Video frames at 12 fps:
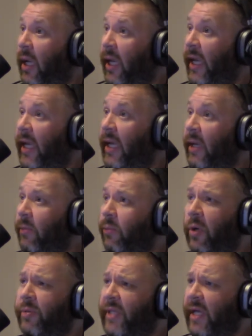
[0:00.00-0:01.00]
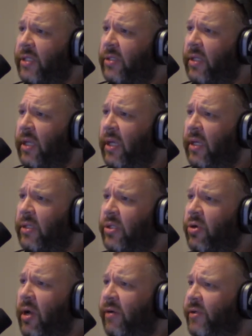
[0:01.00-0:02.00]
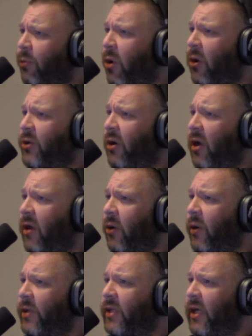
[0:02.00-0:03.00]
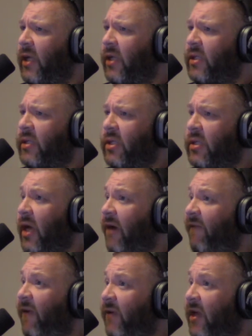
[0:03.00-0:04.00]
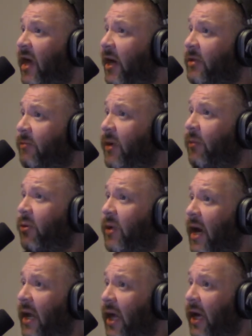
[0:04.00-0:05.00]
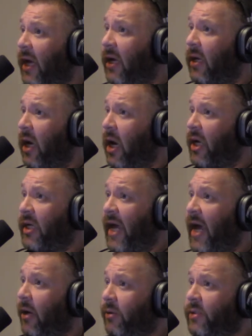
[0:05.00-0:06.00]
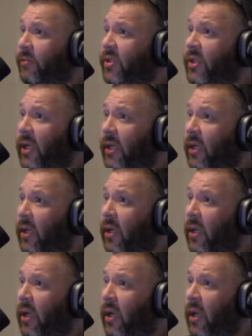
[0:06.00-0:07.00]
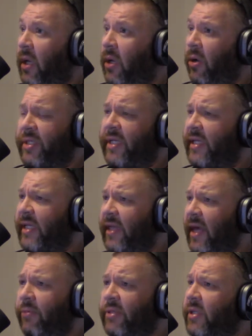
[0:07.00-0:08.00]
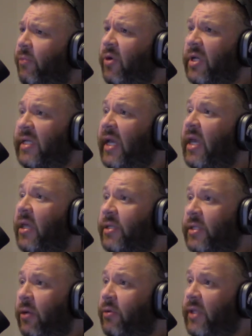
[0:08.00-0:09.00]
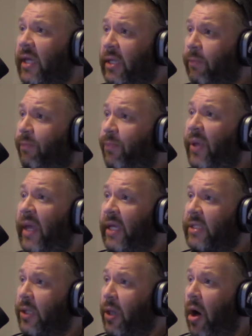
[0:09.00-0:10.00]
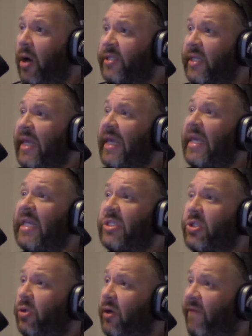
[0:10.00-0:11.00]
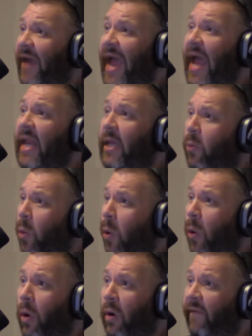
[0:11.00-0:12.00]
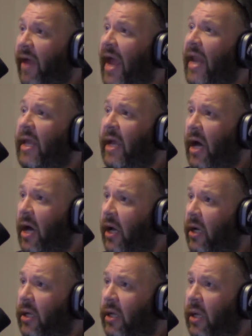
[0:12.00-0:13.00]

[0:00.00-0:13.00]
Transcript: He was at the Strait of Gibraltar, I think it was. He like fifty thousand people died in like a day or some shit. Yeah. Or sixty. It was some ridiculous. And it was like the biggest loss in the history of any war of any kind.